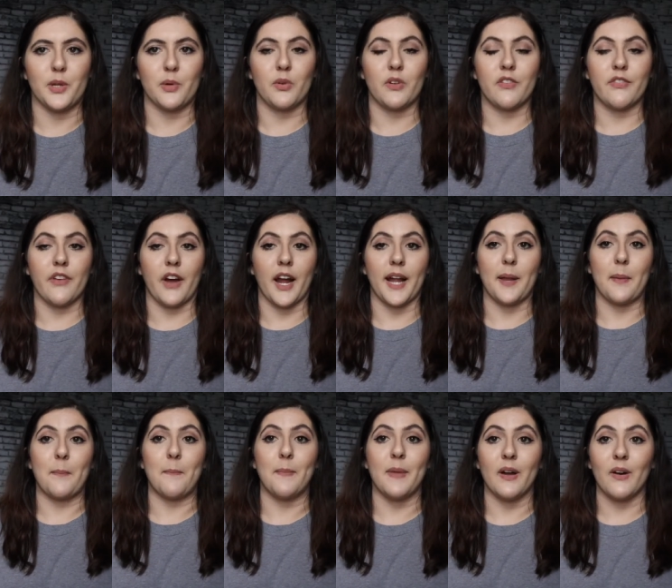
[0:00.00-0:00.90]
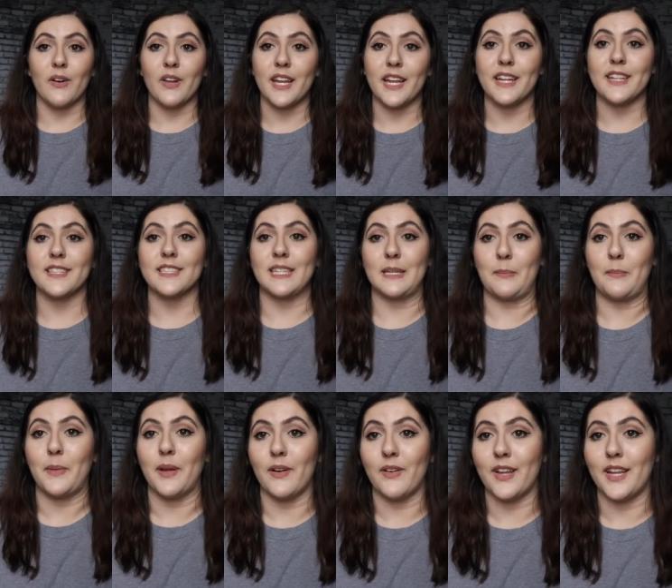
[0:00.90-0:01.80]
you would find millions
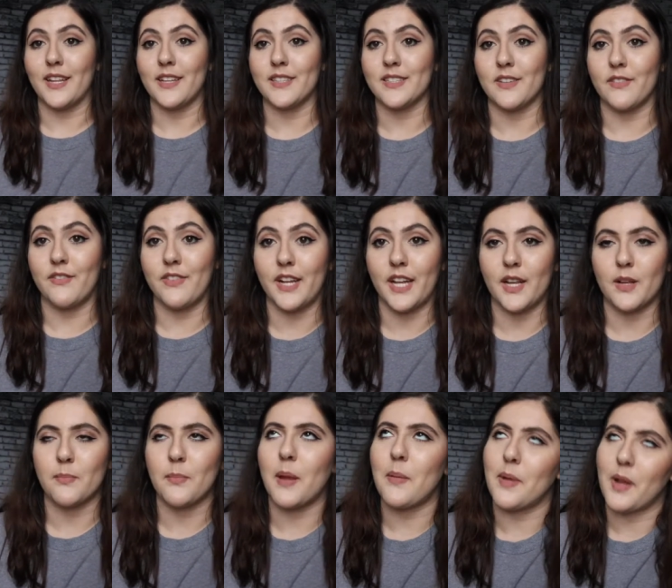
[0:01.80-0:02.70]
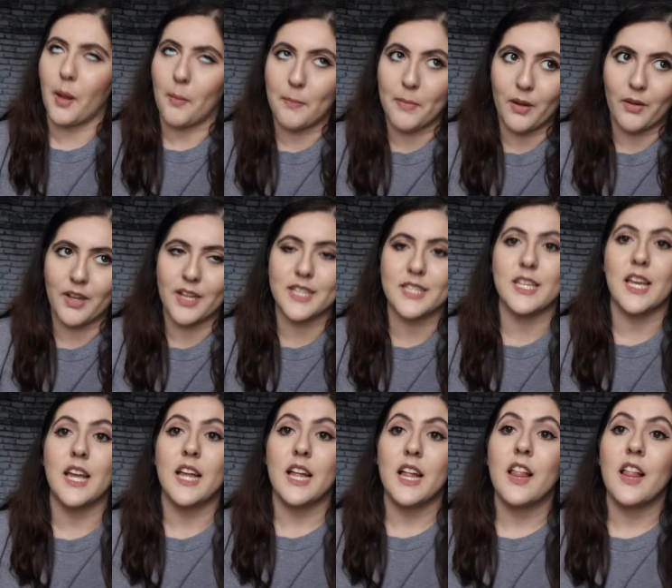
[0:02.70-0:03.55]
and millions of videos, maybe not millions,